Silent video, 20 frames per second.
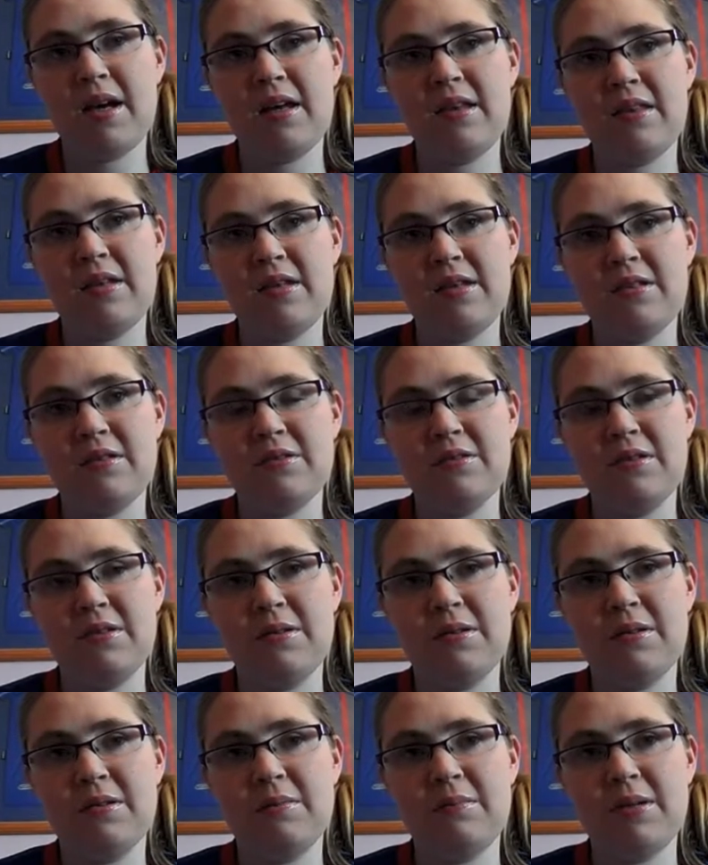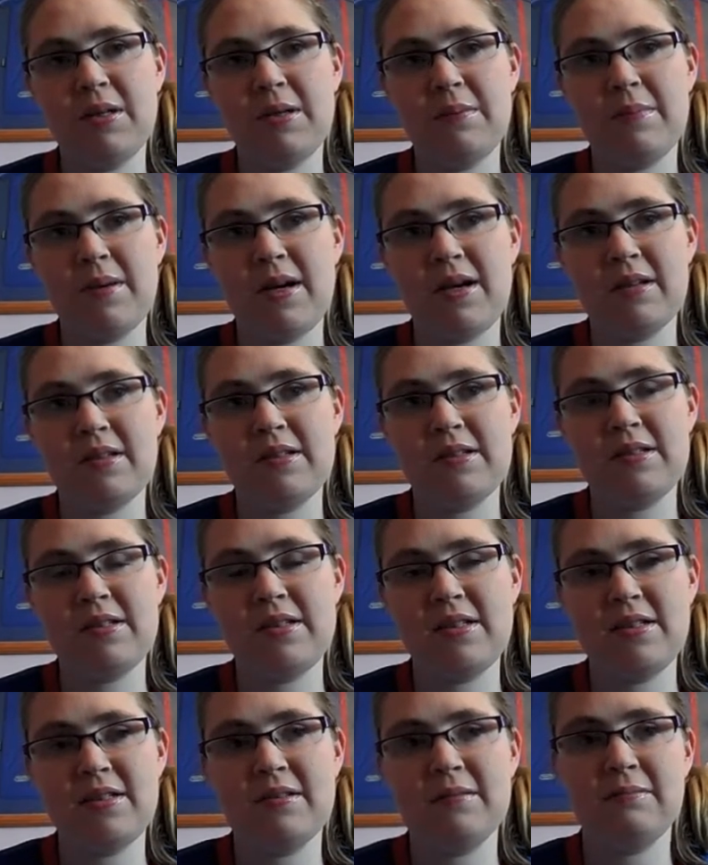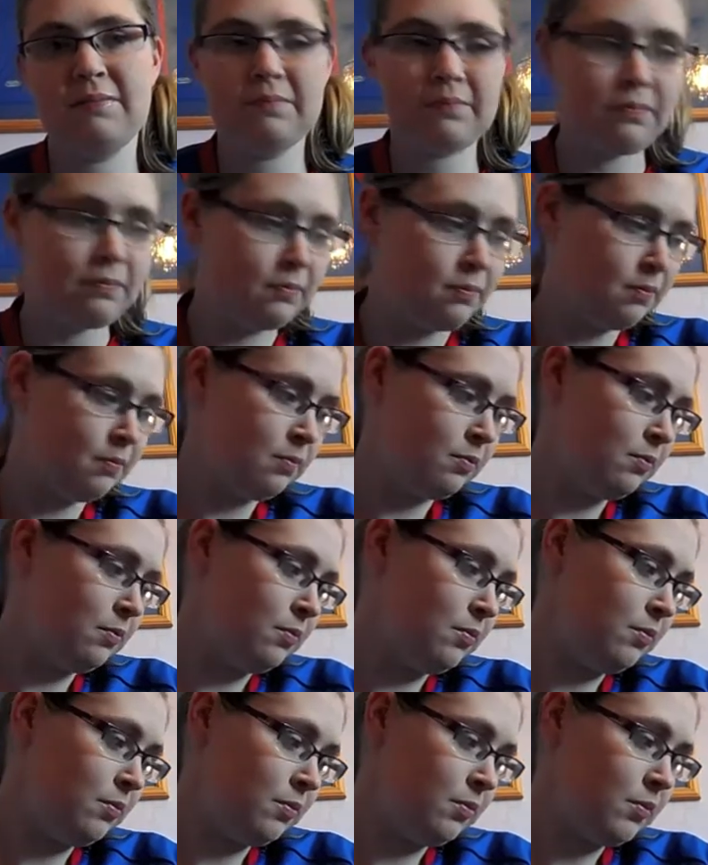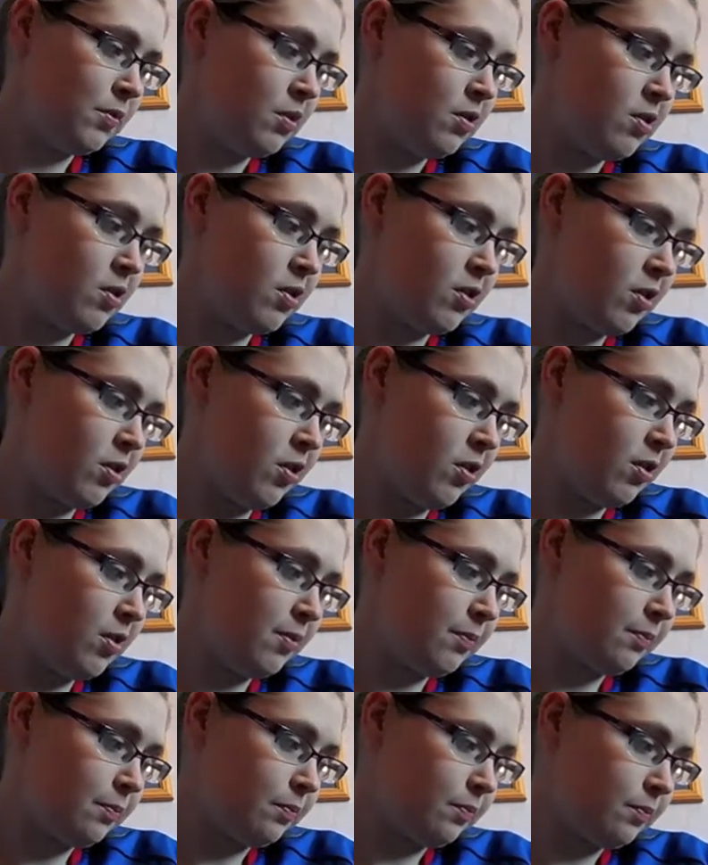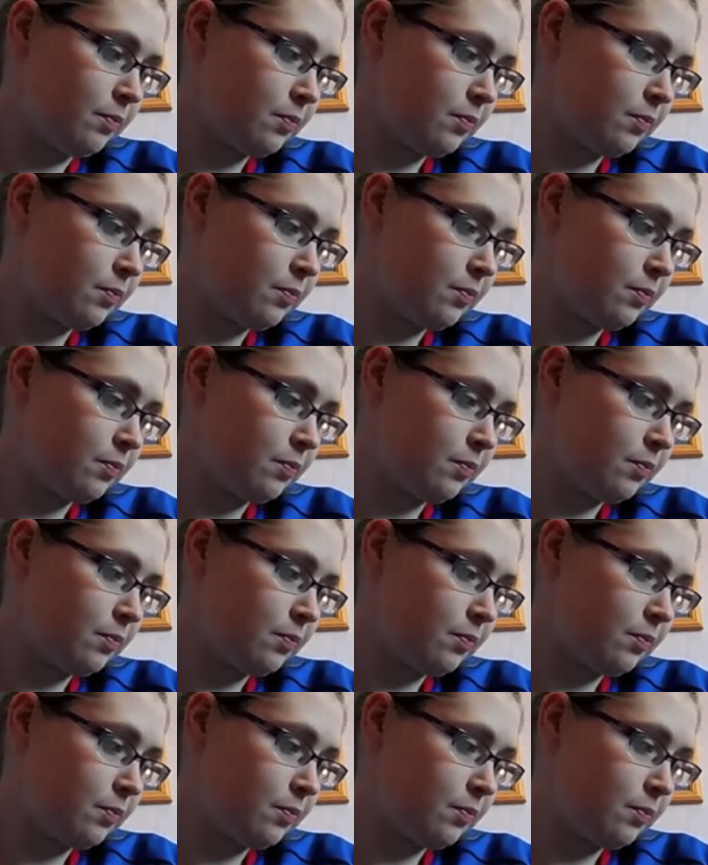I think he's gonna bring it back this season, which is good.